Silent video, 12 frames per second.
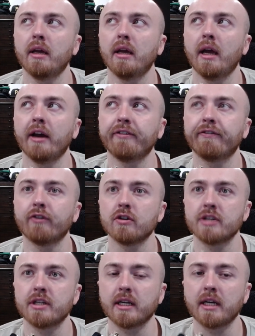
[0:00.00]
At first,
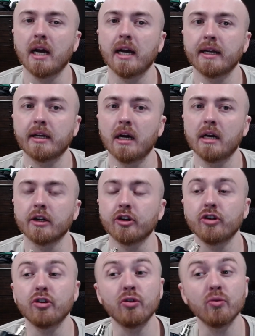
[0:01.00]
I kind of got a
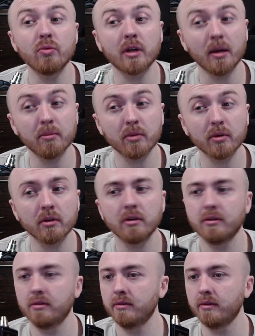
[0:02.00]
cucumber
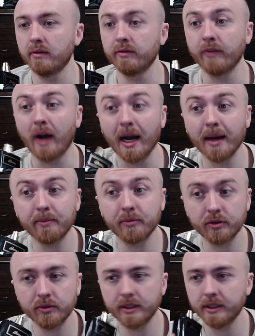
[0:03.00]
vibe
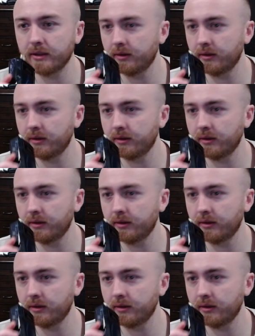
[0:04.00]
to it.